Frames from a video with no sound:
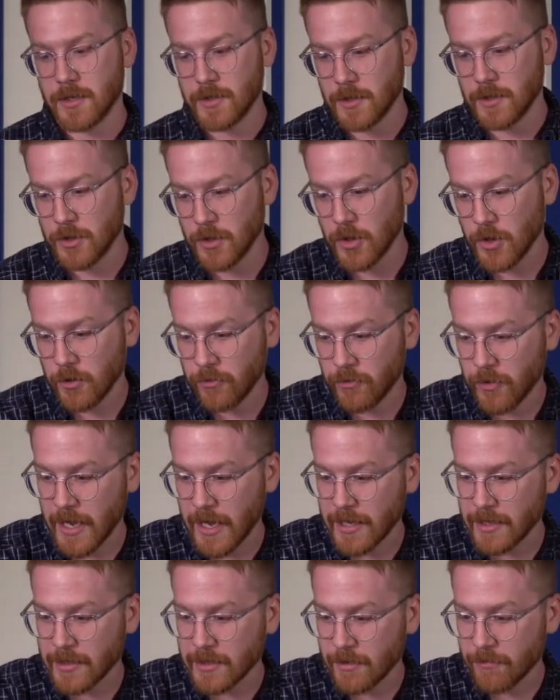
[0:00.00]
You know, if
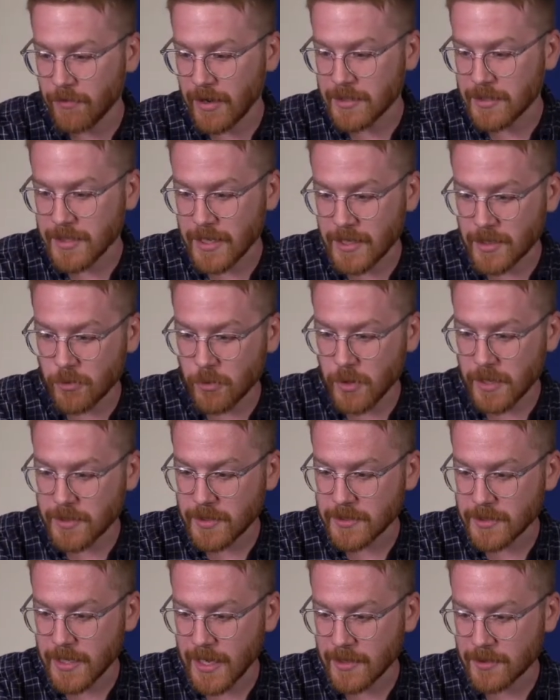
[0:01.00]
I take away
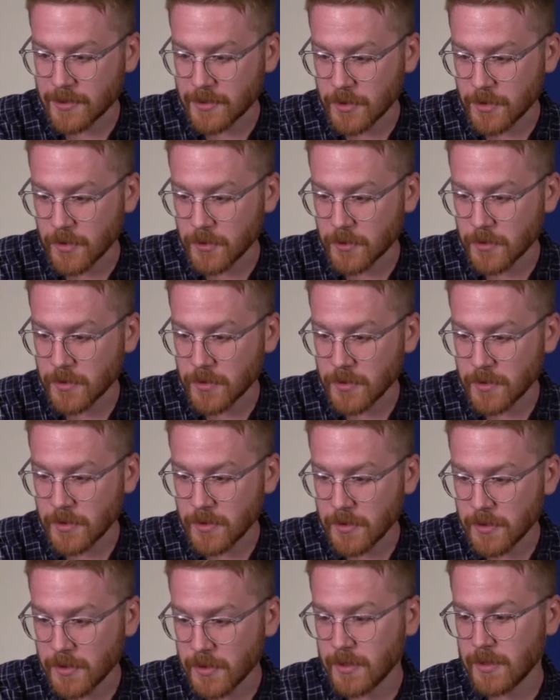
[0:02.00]
this 8th note,
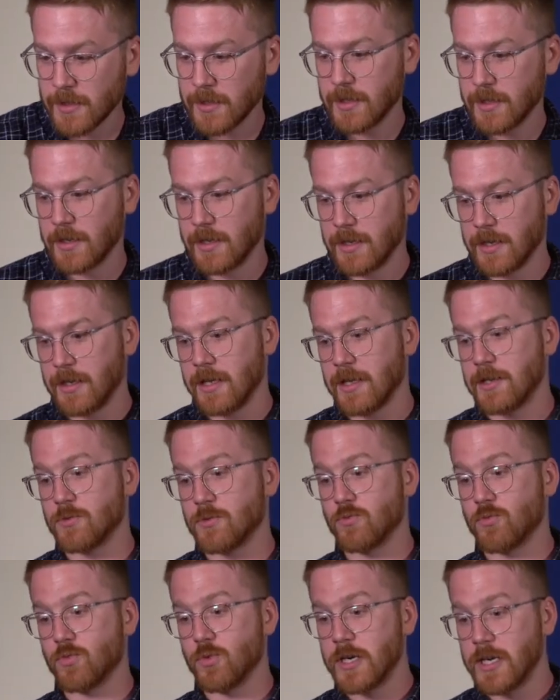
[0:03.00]
it's
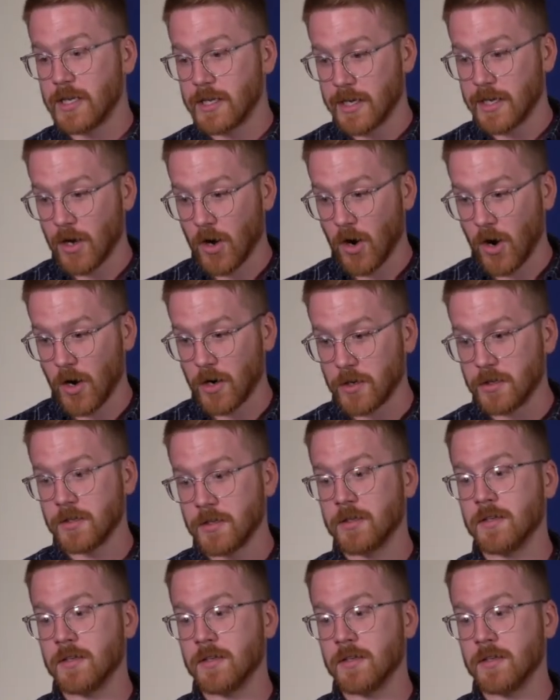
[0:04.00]
really hard.